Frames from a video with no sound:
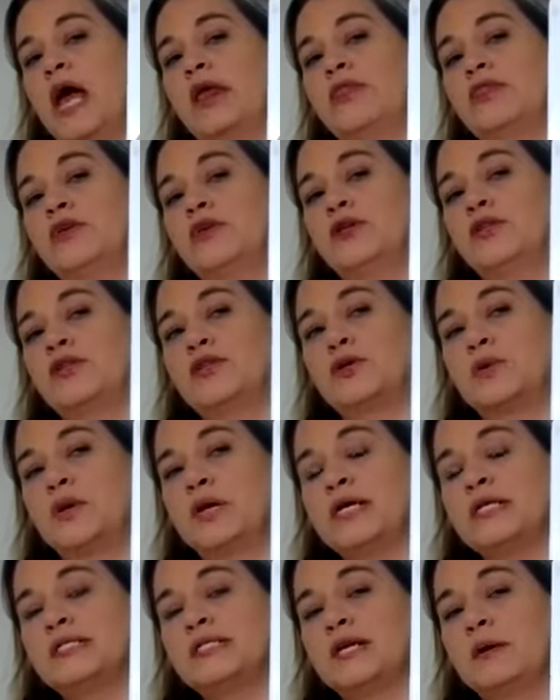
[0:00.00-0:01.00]
The
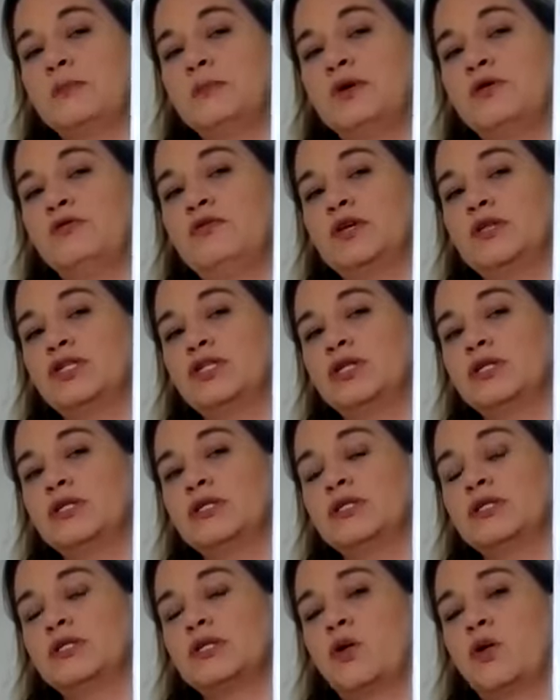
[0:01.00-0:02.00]
three
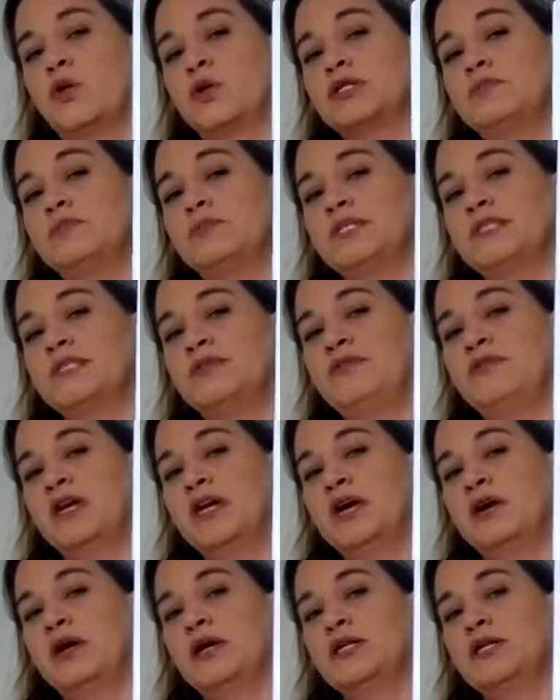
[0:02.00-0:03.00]
subdivisions or specific
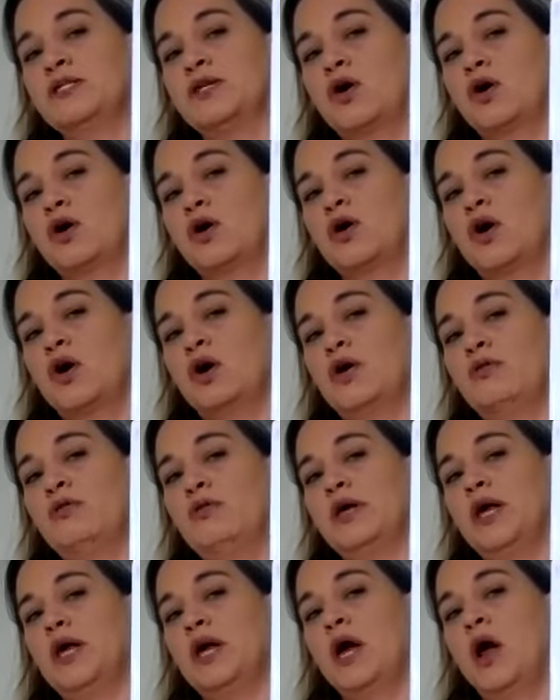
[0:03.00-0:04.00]
areas are called
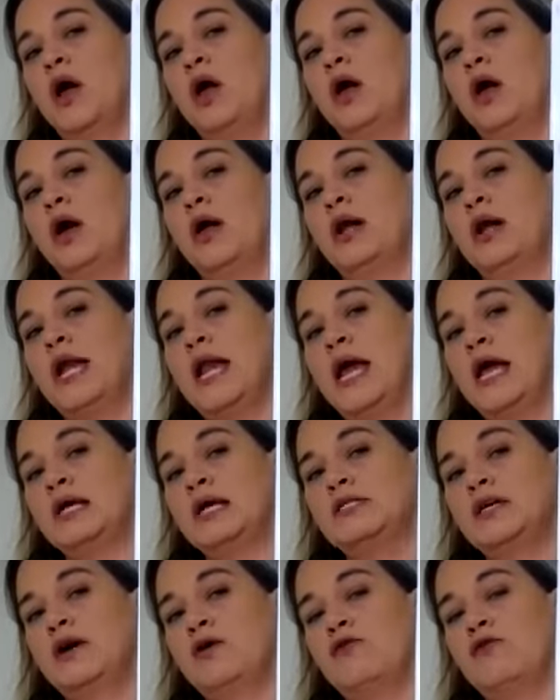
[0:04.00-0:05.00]
the
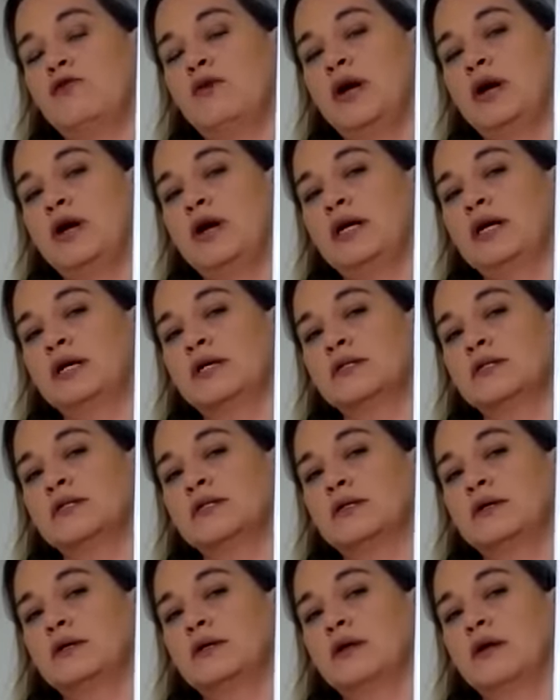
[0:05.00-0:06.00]
nasopharynx,
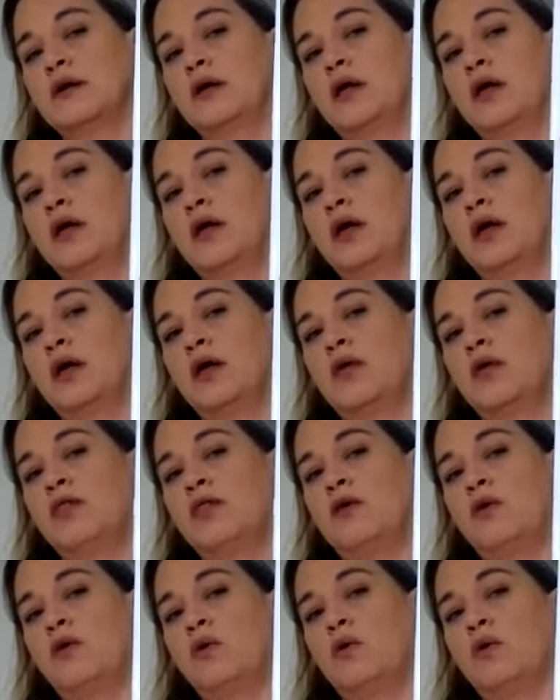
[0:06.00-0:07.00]

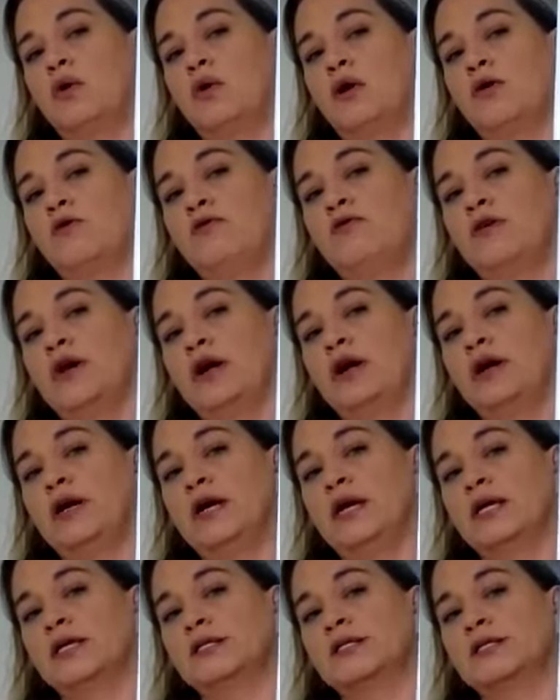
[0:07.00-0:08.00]
the
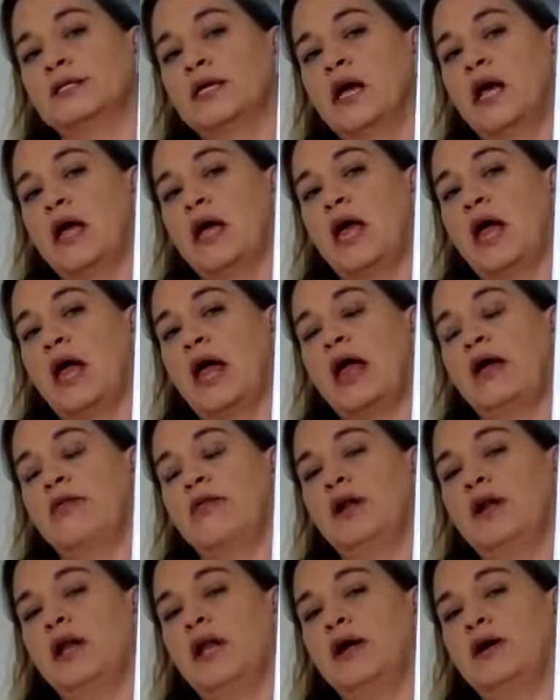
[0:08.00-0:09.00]
oropharynx, and the
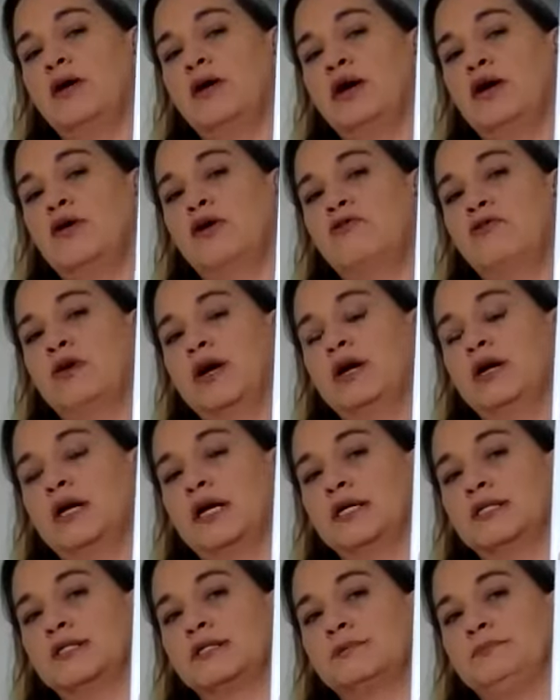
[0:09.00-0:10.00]

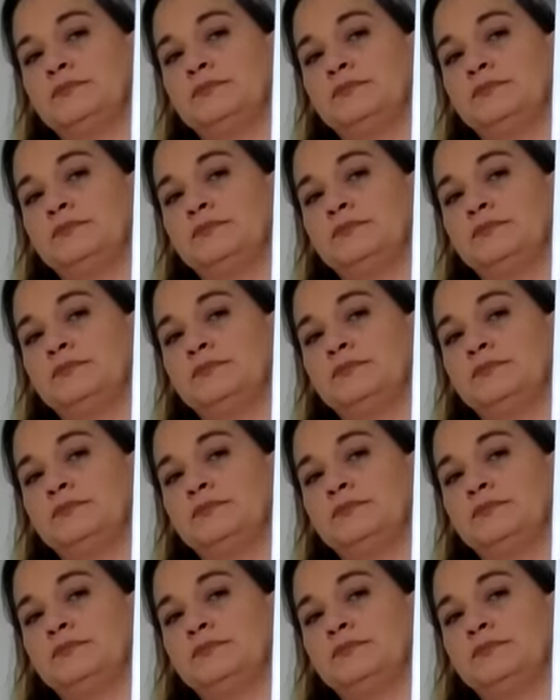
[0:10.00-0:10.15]
laryngopharynx.